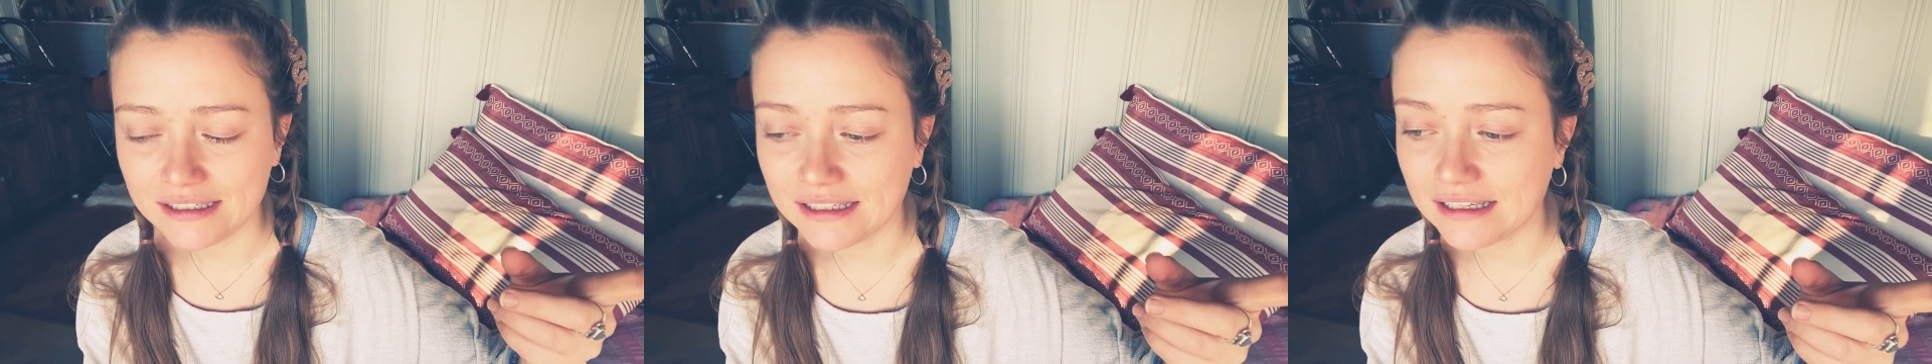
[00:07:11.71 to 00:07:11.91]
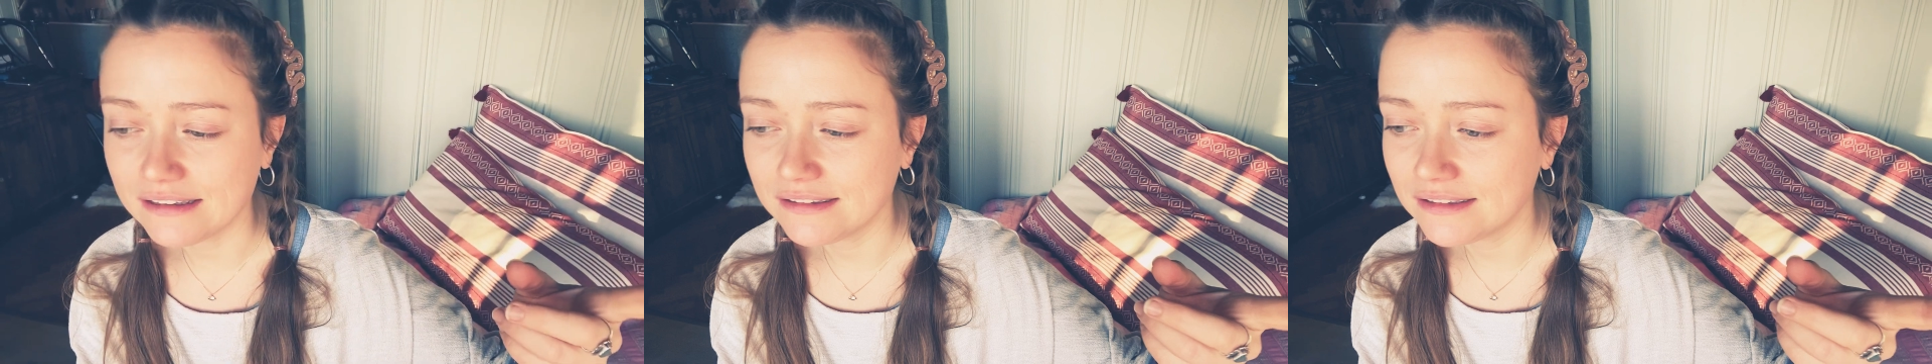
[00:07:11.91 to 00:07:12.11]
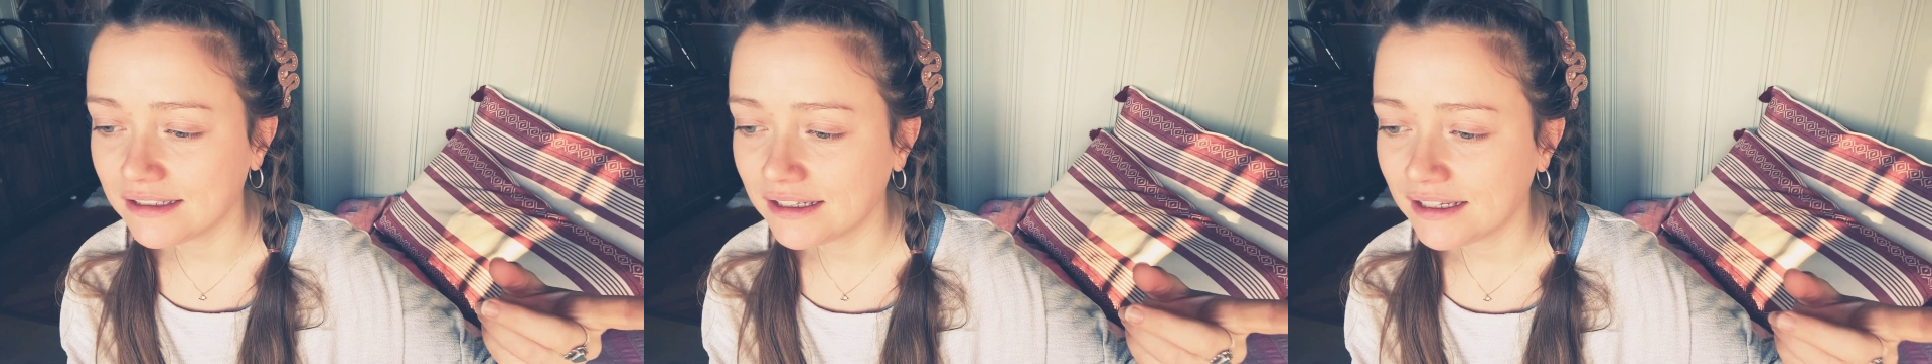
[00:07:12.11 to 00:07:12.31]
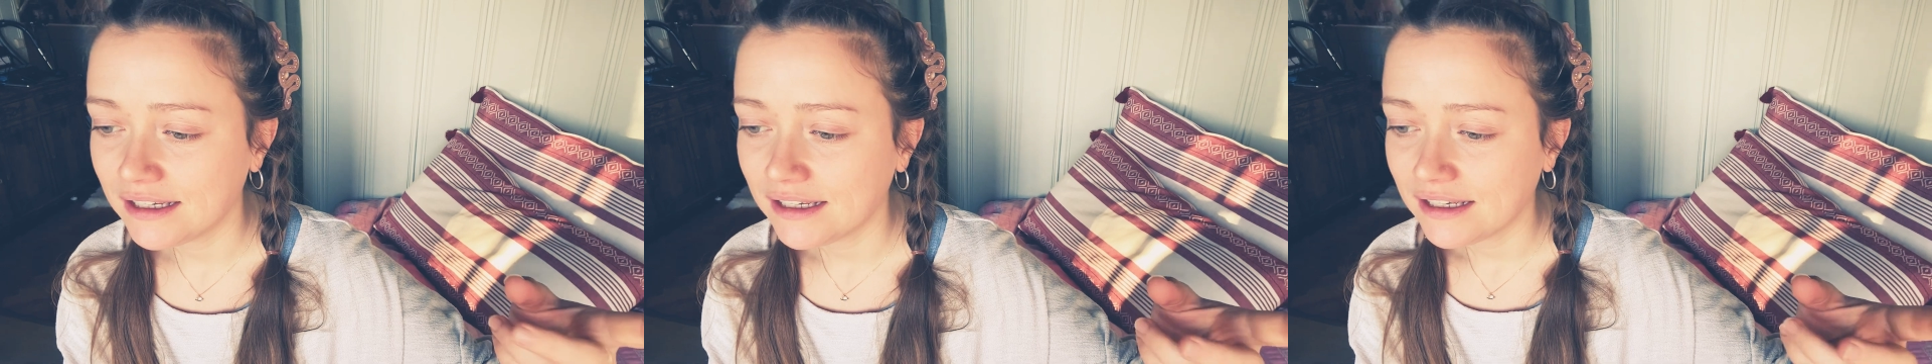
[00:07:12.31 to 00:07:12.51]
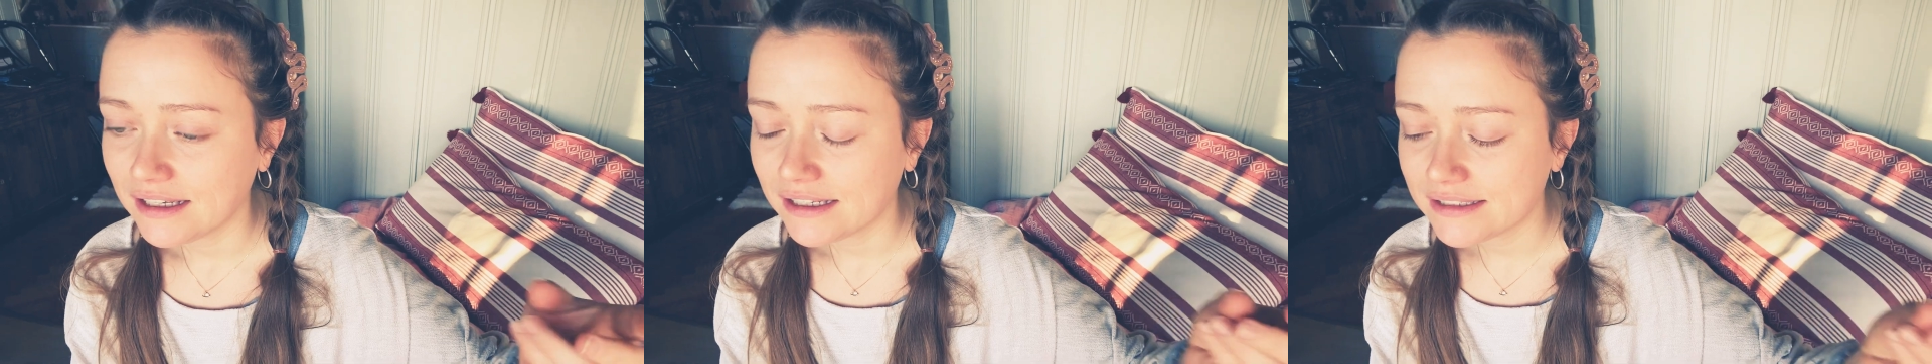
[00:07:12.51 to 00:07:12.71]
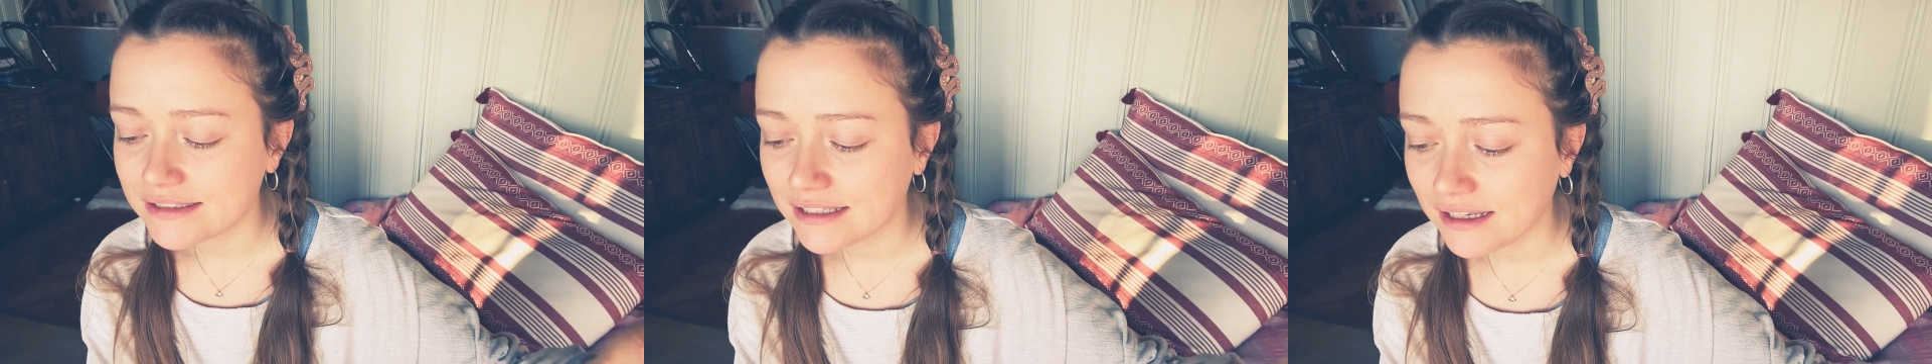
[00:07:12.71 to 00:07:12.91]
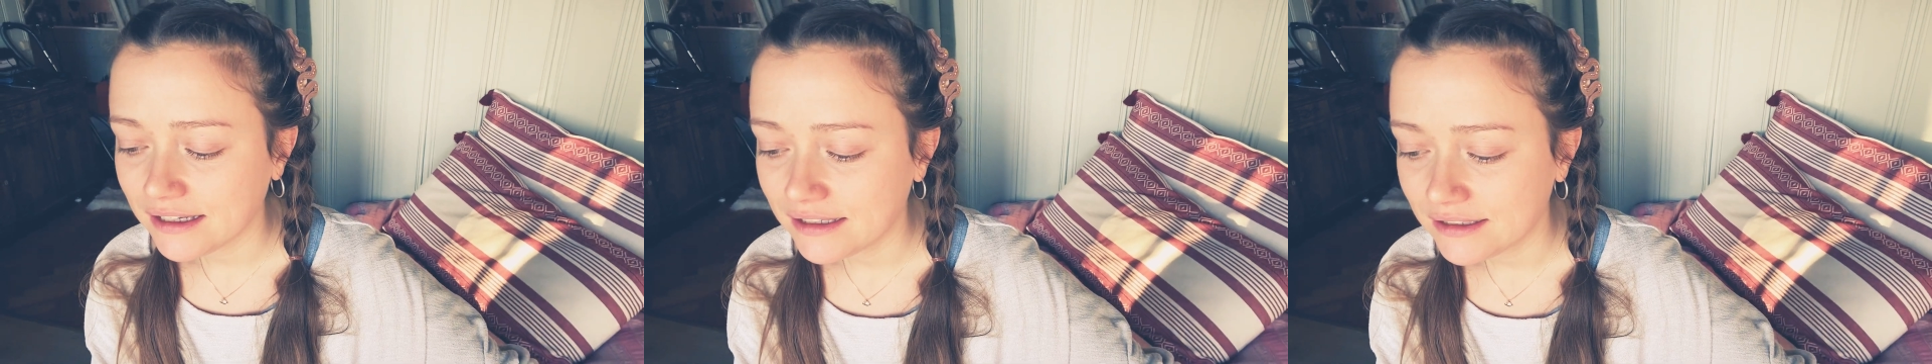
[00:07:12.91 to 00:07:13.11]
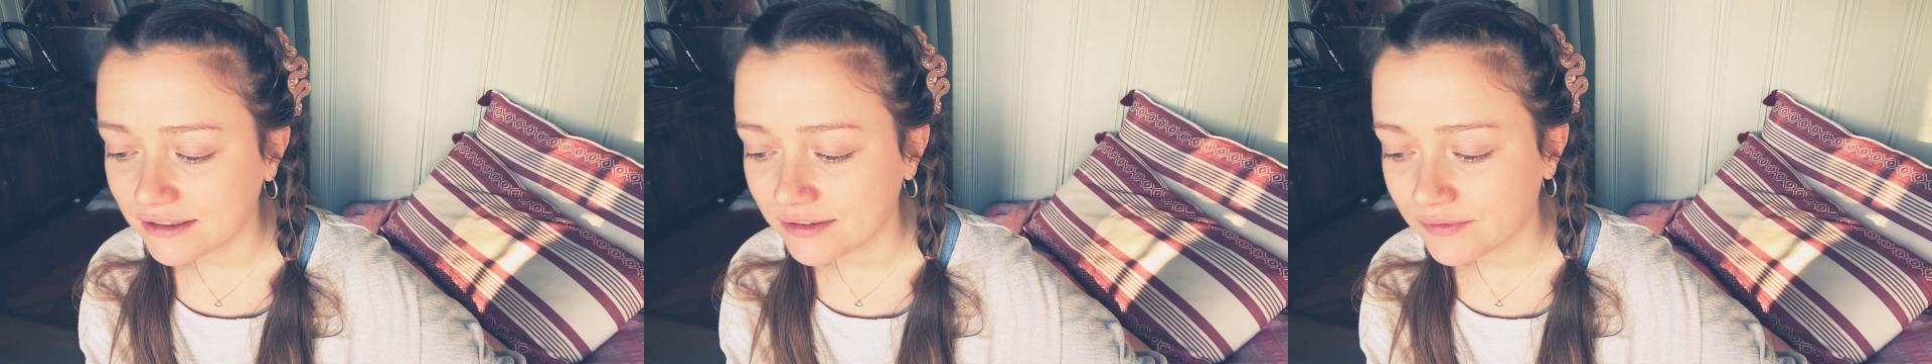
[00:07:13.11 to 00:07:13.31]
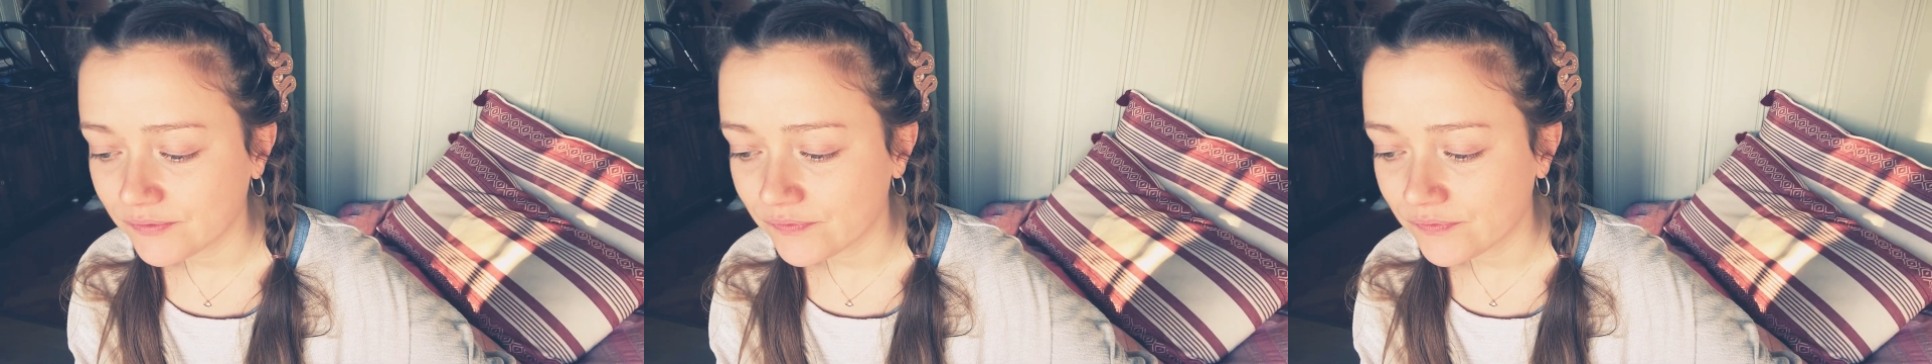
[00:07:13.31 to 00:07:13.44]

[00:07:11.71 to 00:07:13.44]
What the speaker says: then it's like